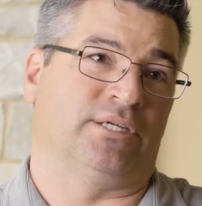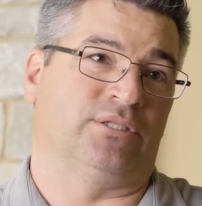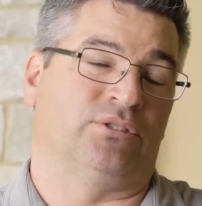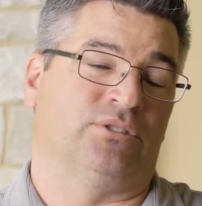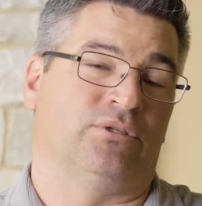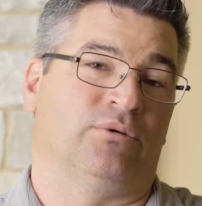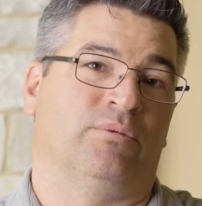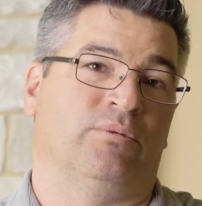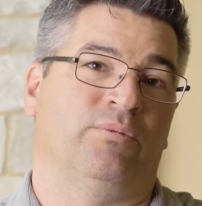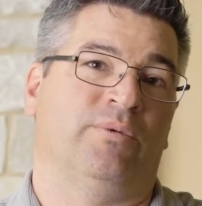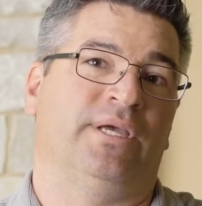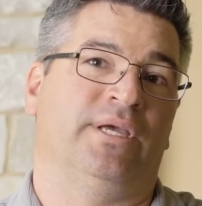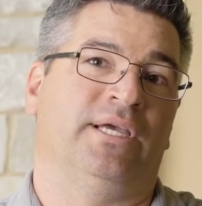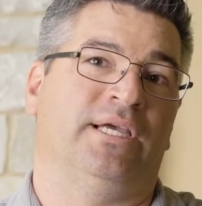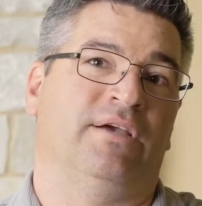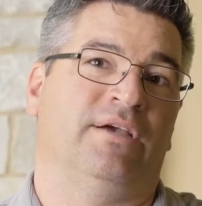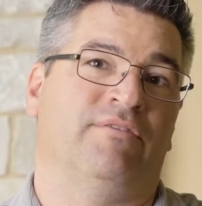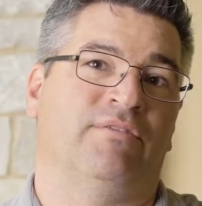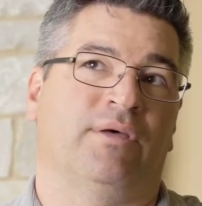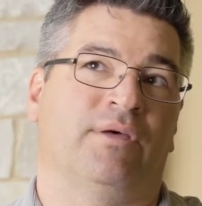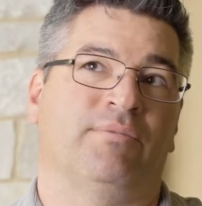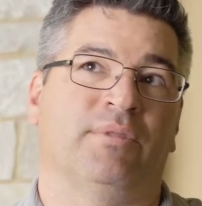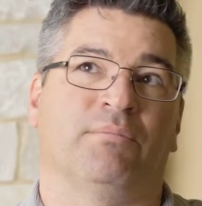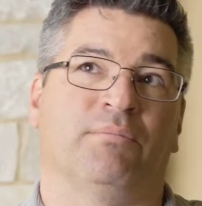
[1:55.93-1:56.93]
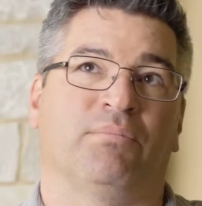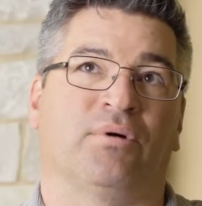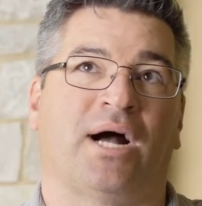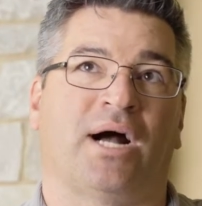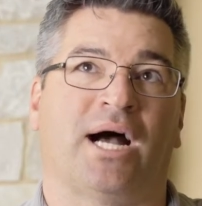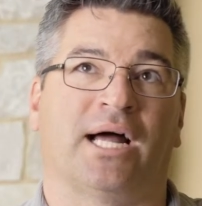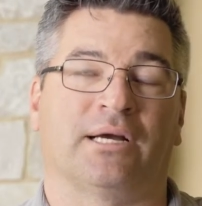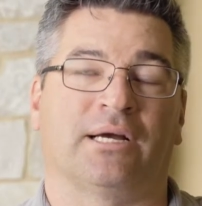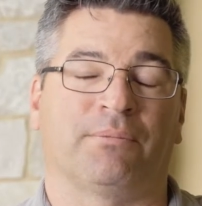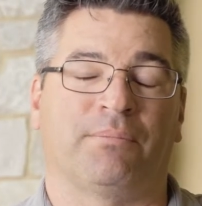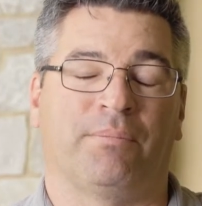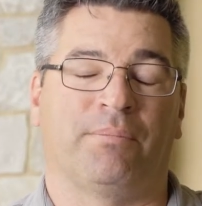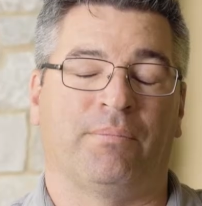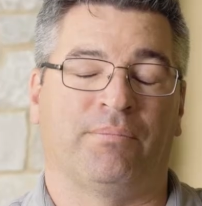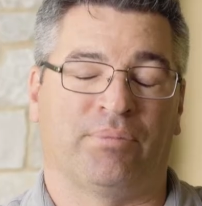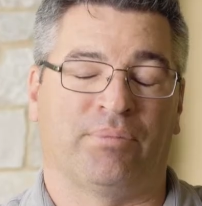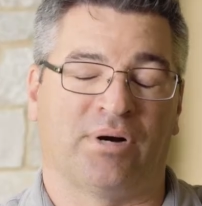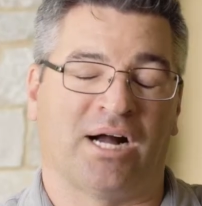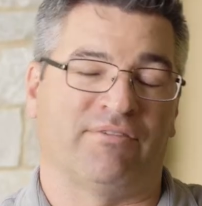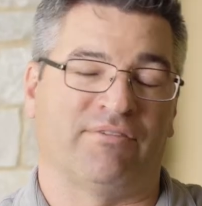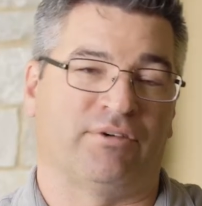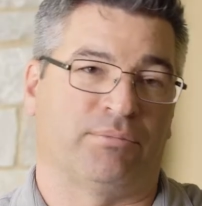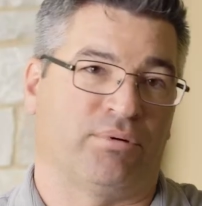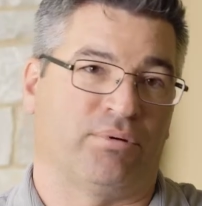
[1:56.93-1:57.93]
So when we give them the
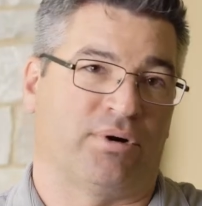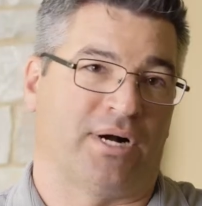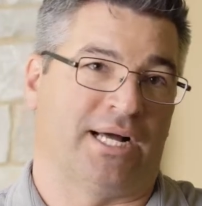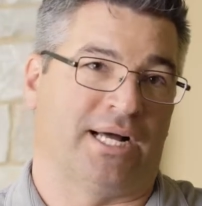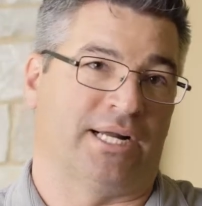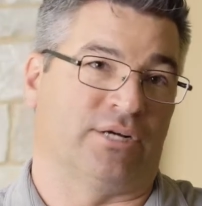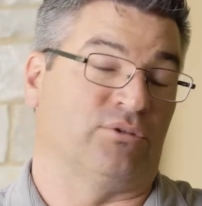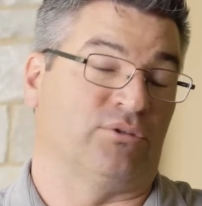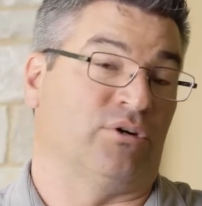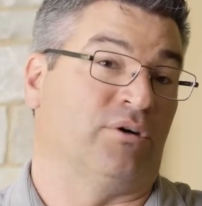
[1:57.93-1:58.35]
Brava product